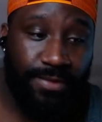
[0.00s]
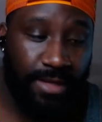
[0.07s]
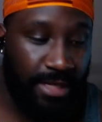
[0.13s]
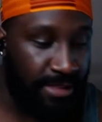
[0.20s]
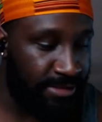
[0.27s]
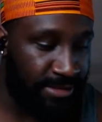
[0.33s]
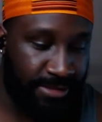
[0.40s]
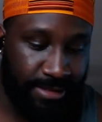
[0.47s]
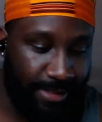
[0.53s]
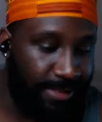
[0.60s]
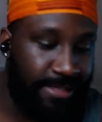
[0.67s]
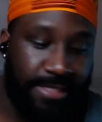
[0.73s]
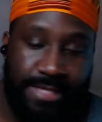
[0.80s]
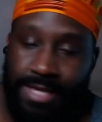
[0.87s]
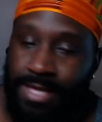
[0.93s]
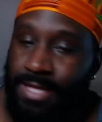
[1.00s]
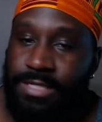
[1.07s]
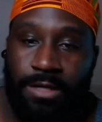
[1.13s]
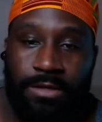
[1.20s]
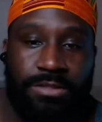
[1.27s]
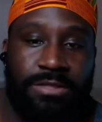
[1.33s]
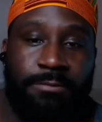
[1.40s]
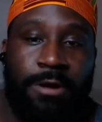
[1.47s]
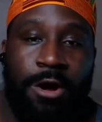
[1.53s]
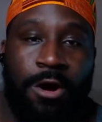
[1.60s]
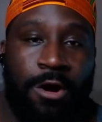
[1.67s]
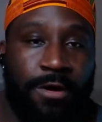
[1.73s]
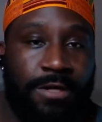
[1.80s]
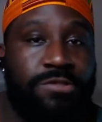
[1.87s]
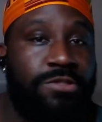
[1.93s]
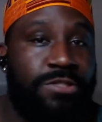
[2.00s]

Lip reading: it just hits close to my heart.